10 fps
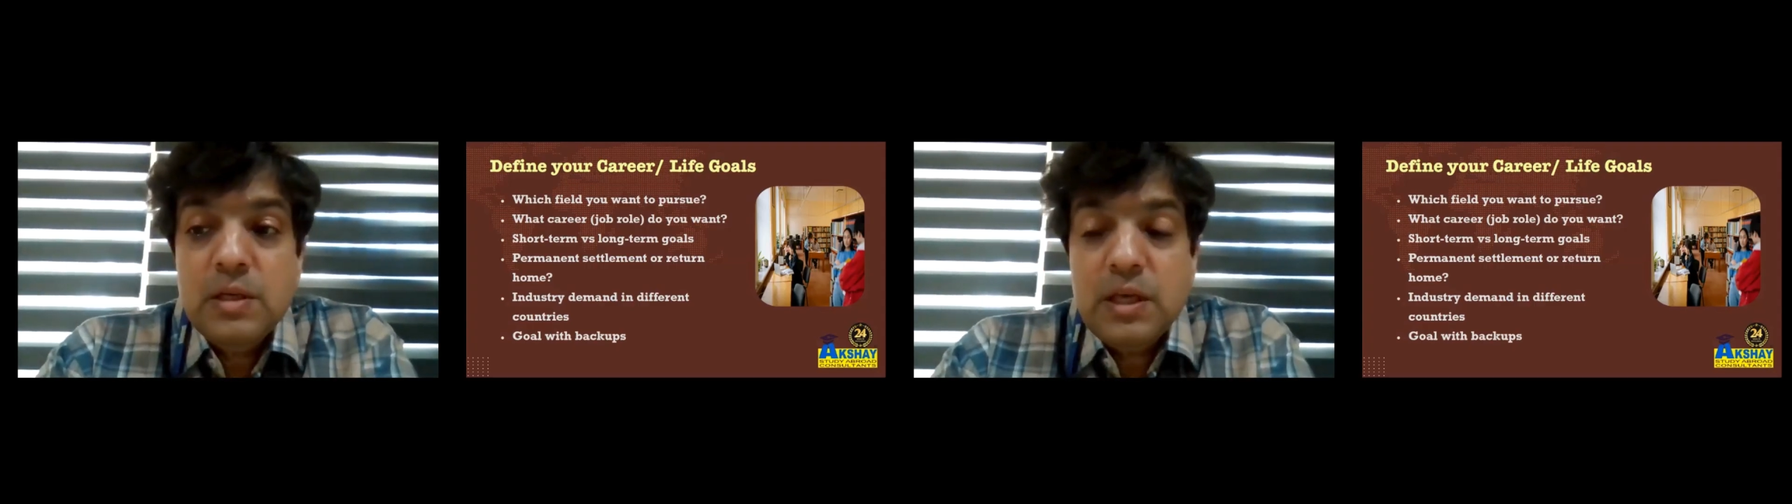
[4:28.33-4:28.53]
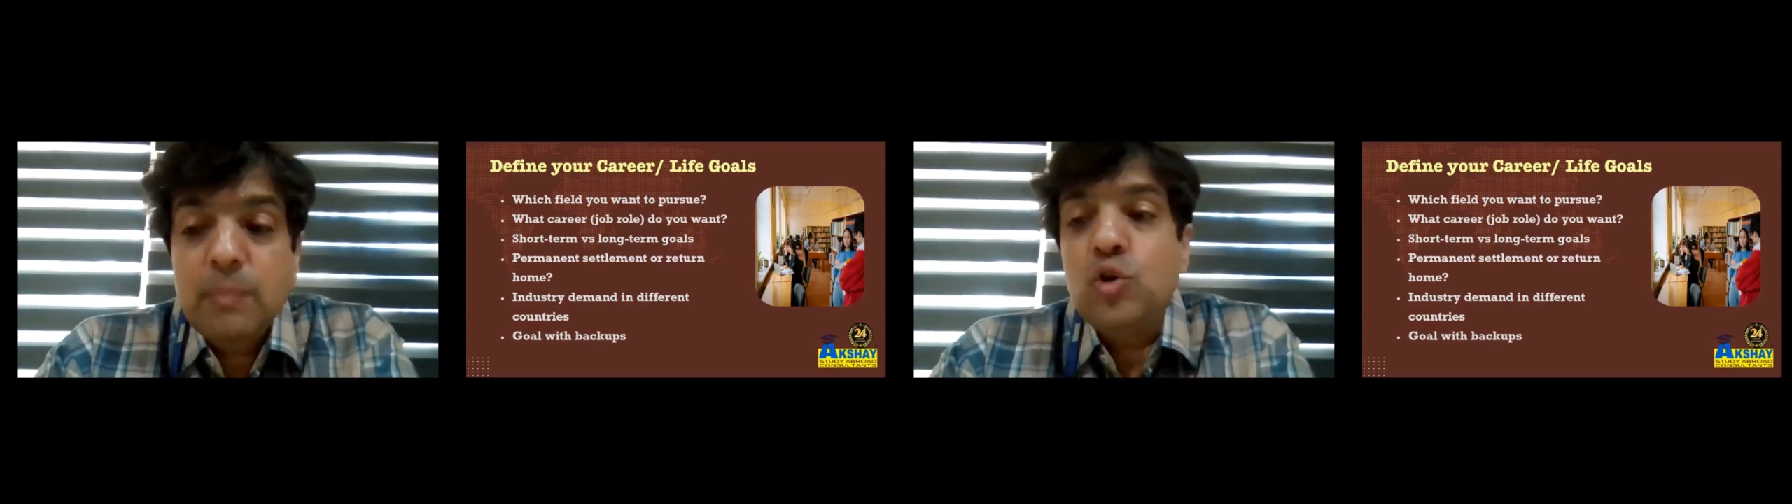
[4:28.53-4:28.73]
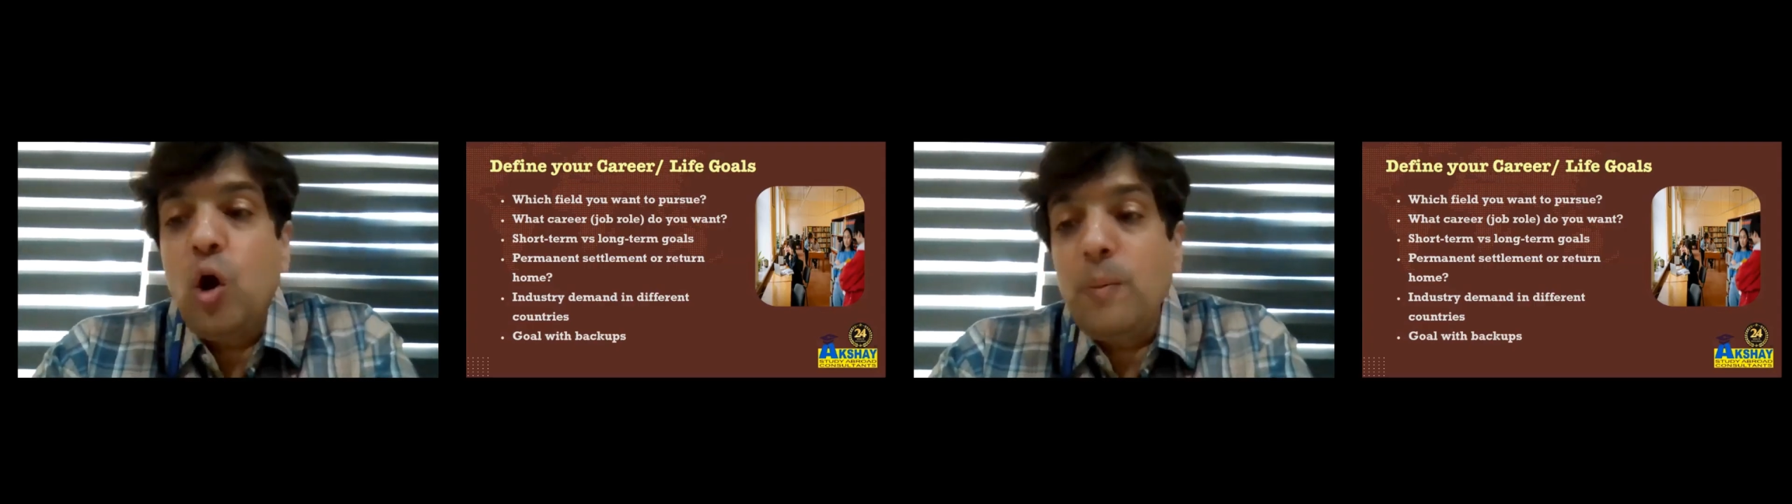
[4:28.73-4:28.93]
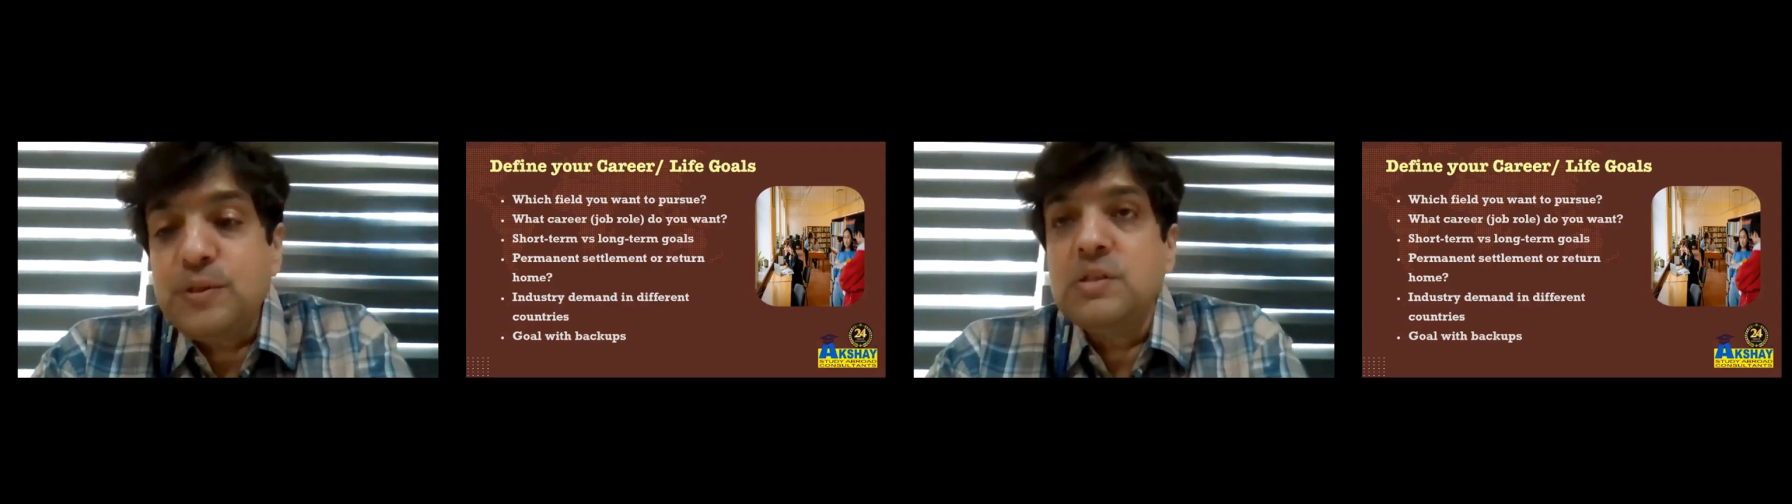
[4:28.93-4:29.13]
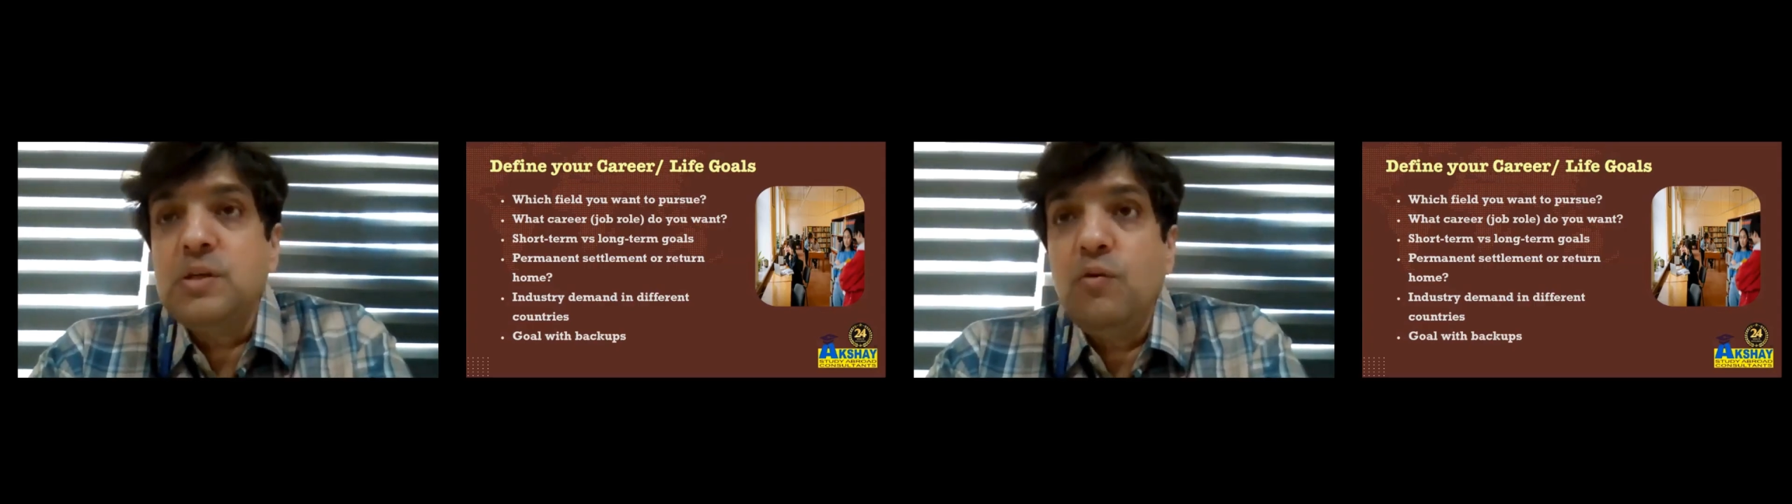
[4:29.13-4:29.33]
Some
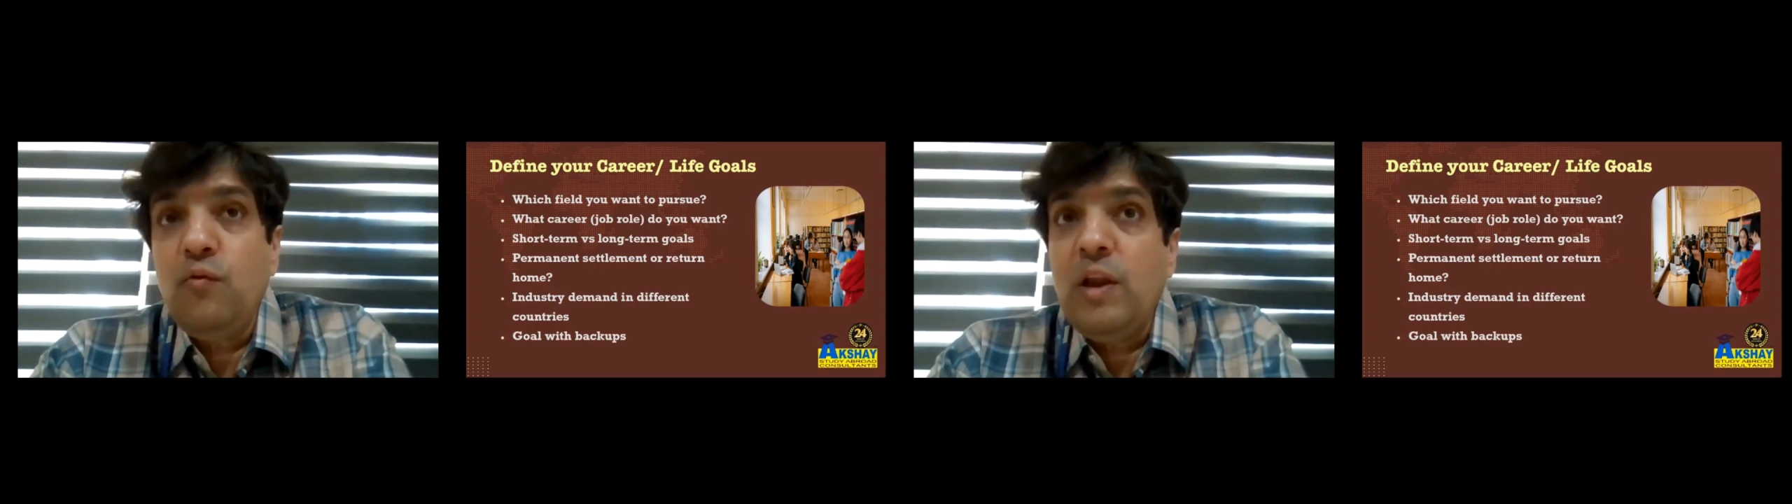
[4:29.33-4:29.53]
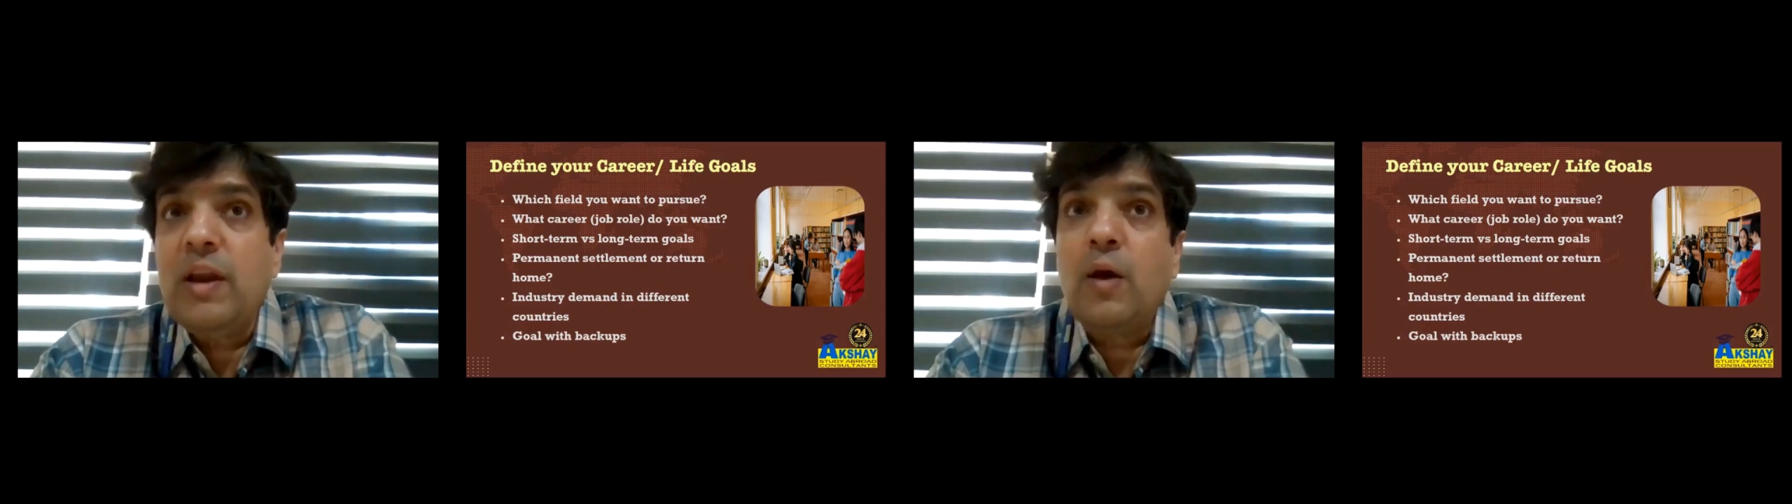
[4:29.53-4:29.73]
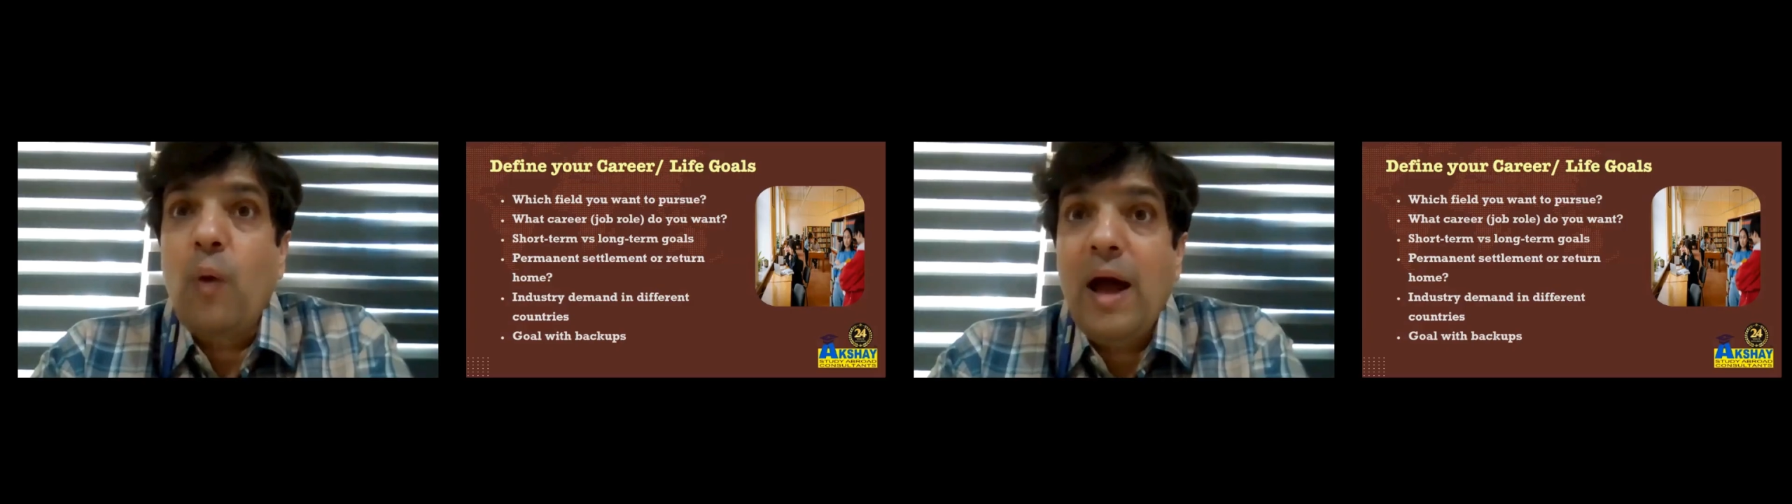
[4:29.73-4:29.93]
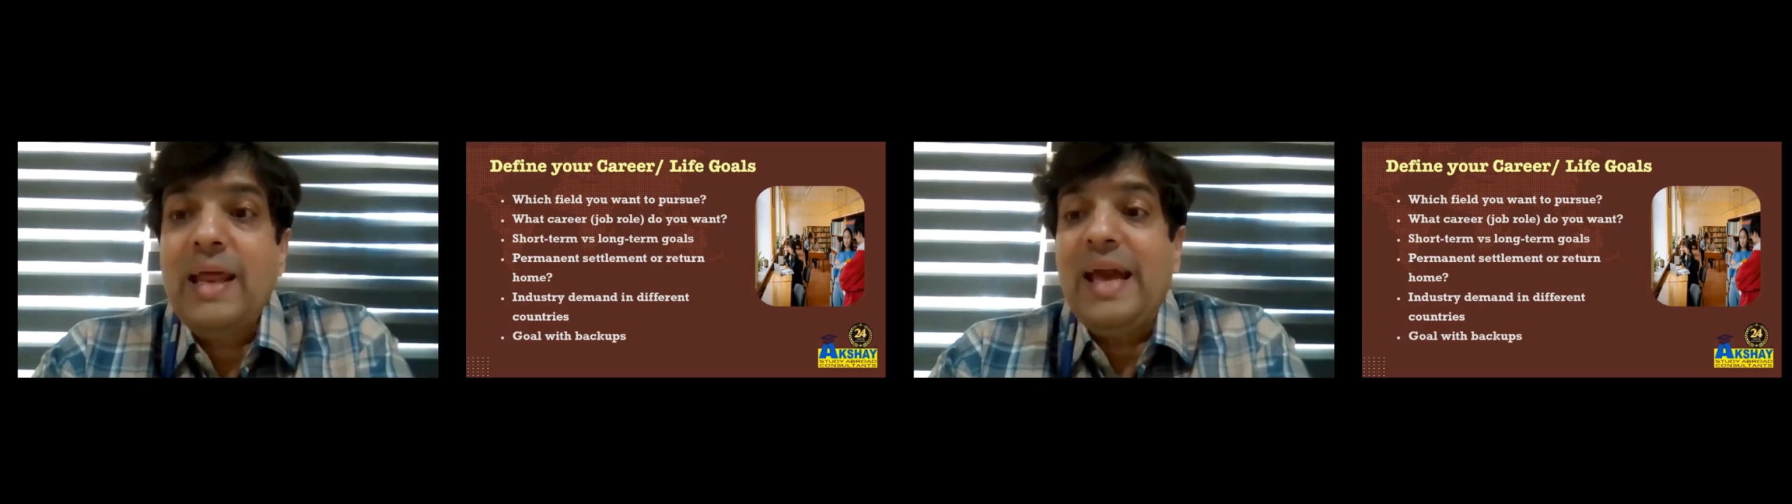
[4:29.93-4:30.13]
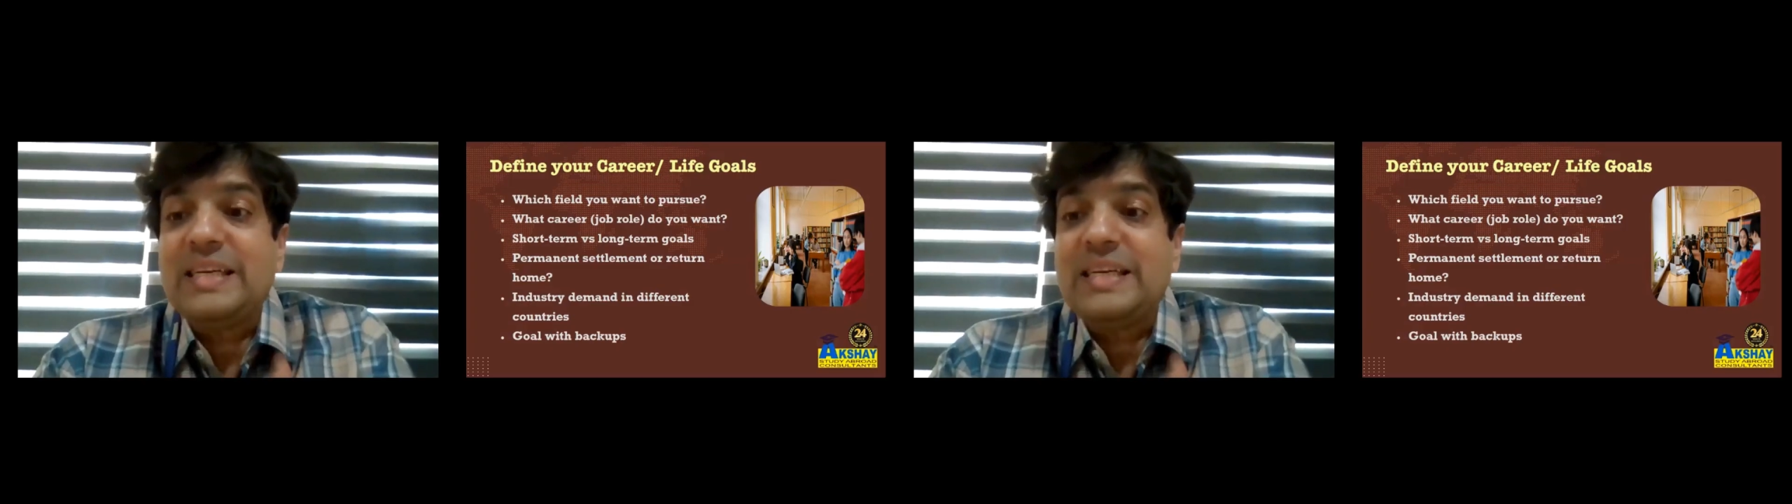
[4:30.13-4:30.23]
jobs will require